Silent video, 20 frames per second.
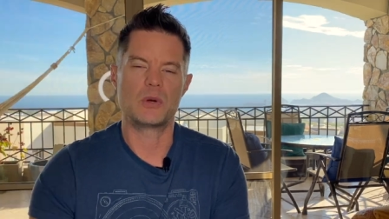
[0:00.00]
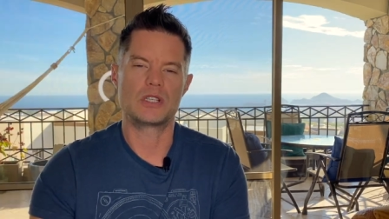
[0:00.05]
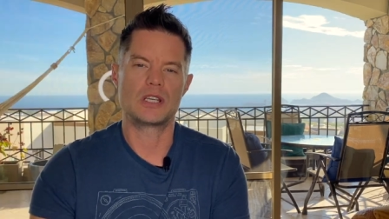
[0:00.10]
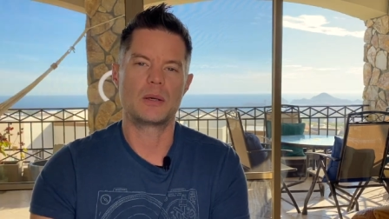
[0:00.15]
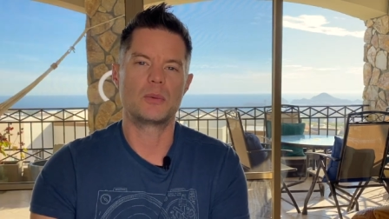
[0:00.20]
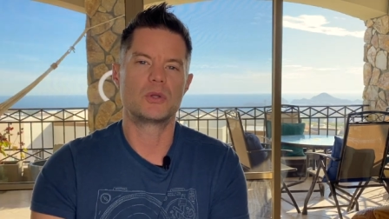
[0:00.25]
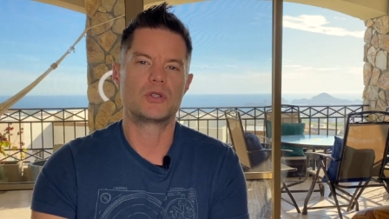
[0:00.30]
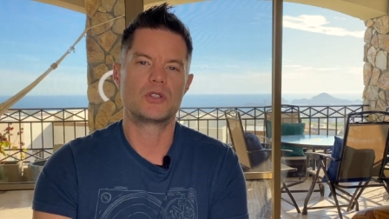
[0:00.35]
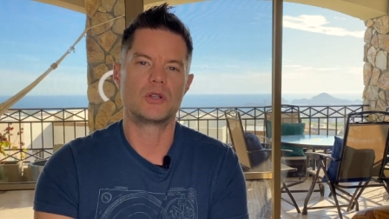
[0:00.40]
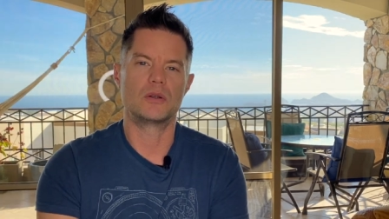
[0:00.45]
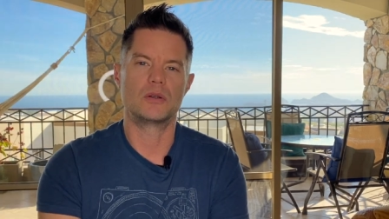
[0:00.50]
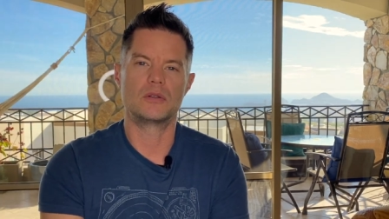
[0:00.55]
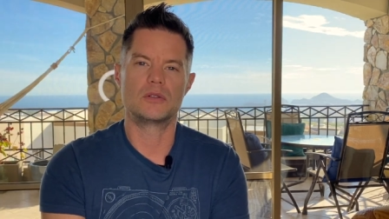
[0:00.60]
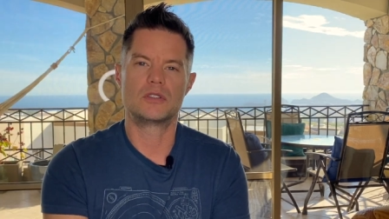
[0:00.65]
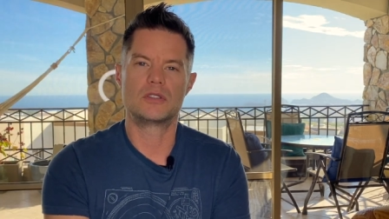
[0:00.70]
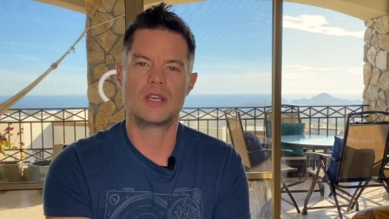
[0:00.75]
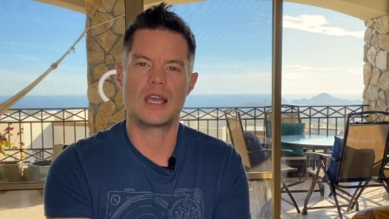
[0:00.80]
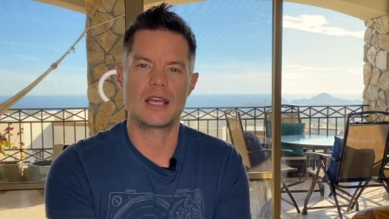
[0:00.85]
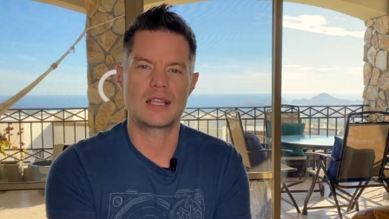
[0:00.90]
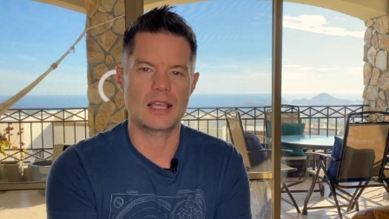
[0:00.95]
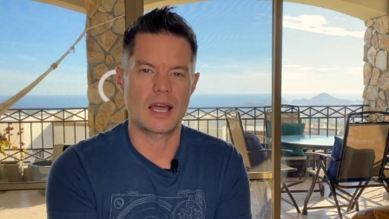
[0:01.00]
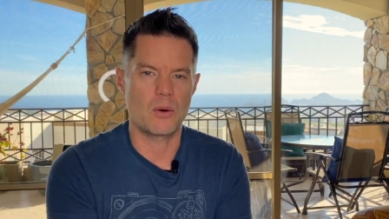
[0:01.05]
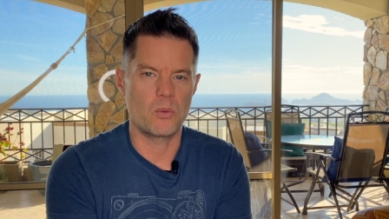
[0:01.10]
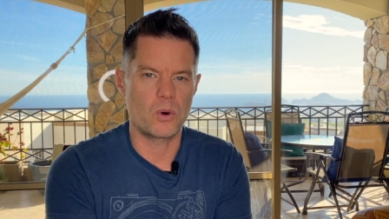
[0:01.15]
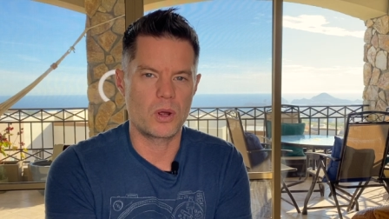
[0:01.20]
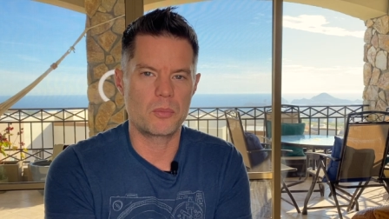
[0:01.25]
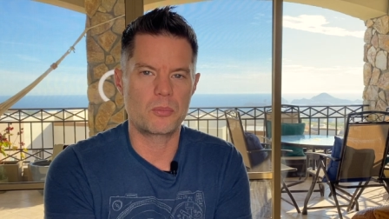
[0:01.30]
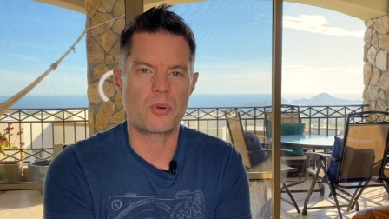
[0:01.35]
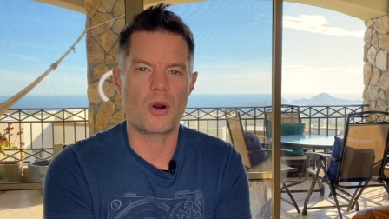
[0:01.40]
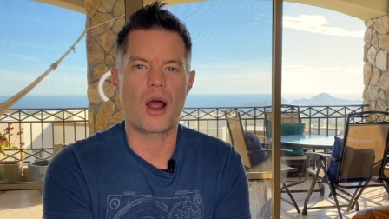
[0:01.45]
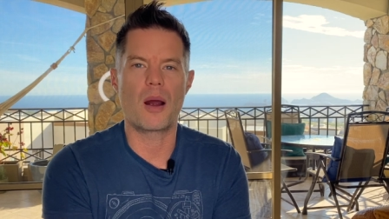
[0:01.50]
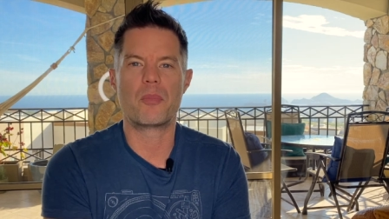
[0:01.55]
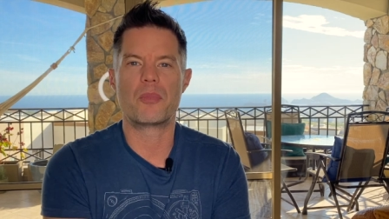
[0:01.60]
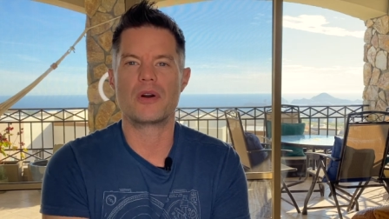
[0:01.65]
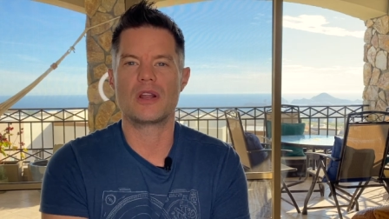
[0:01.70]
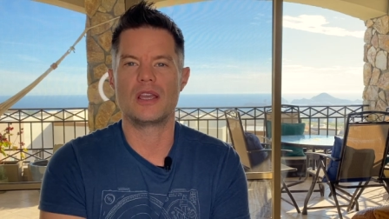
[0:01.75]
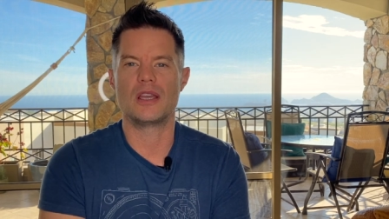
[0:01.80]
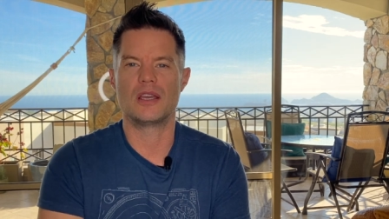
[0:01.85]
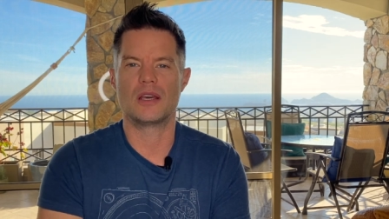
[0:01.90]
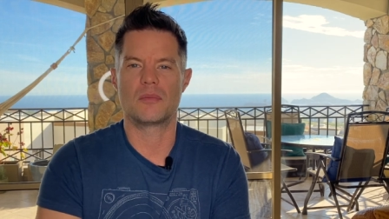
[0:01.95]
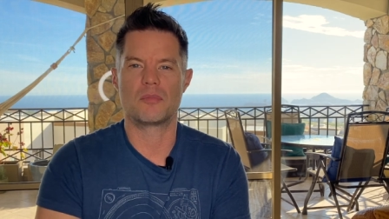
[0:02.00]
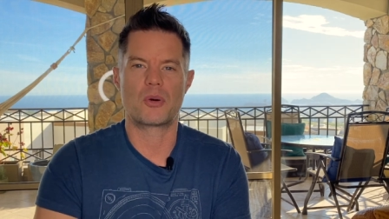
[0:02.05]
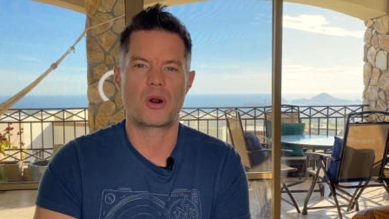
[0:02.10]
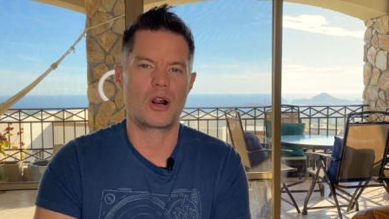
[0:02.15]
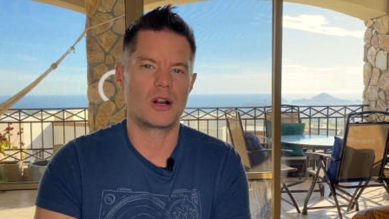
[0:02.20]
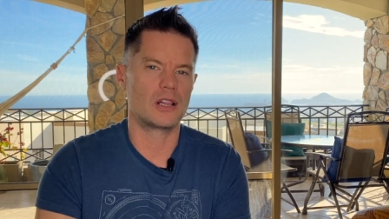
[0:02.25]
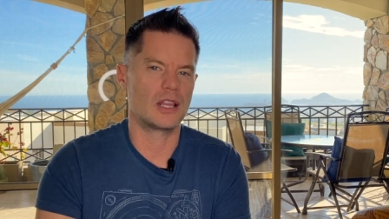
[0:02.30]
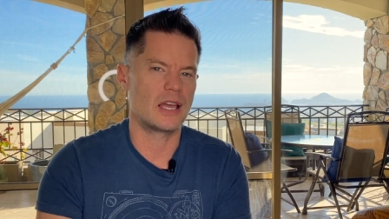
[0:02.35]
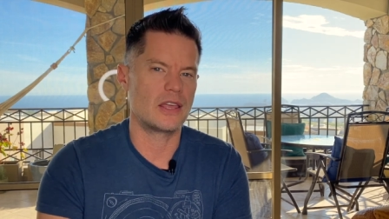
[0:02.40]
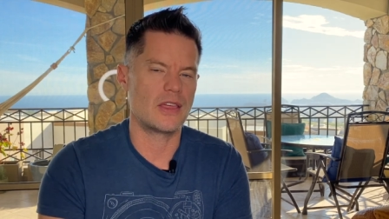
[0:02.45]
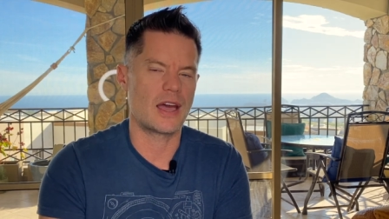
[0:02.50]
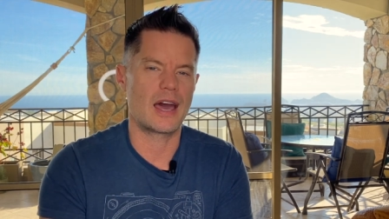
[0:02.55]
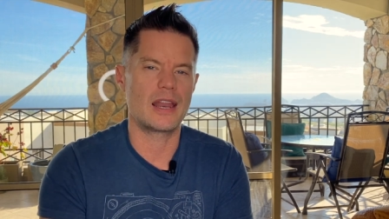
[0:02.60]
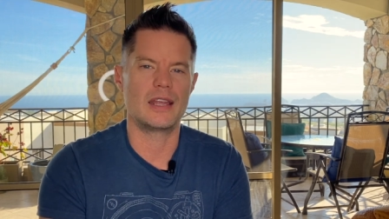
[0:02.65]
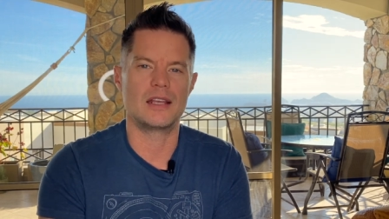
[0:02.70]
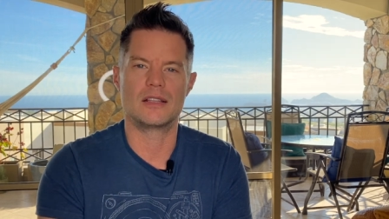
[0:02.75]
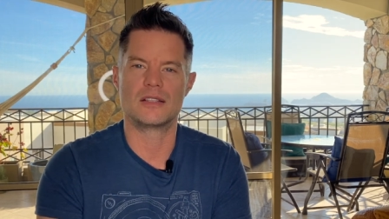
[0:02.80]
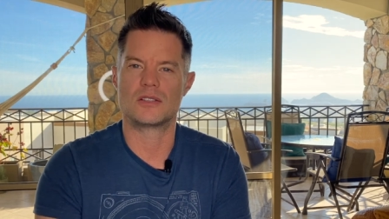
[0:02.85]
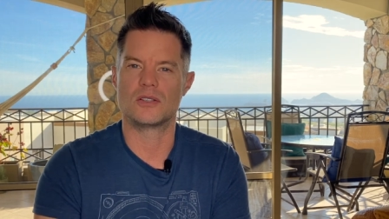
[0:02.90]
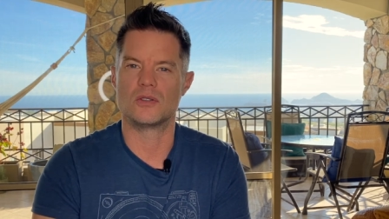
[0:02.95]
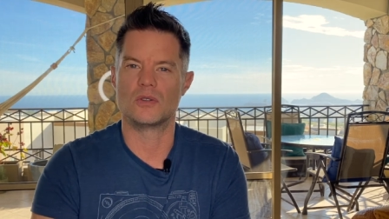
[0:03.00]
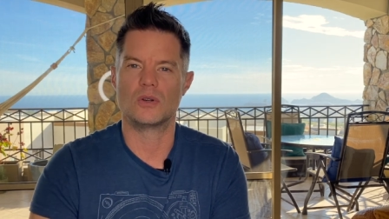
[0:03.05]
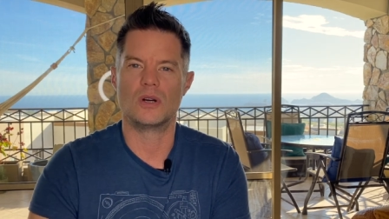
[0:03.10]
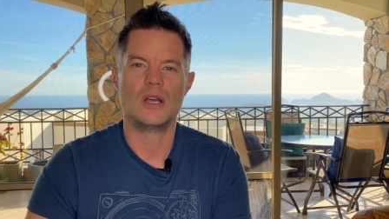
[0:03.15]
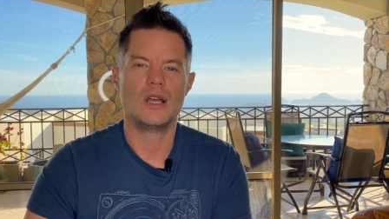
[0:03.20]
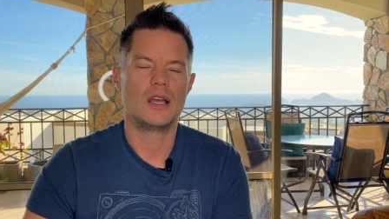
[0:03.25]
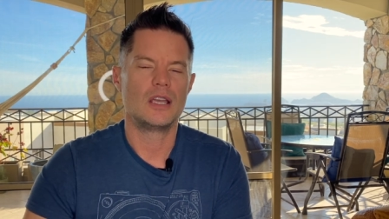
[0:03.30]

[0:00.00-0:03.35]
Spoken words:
was able to take that one property and parlay that into,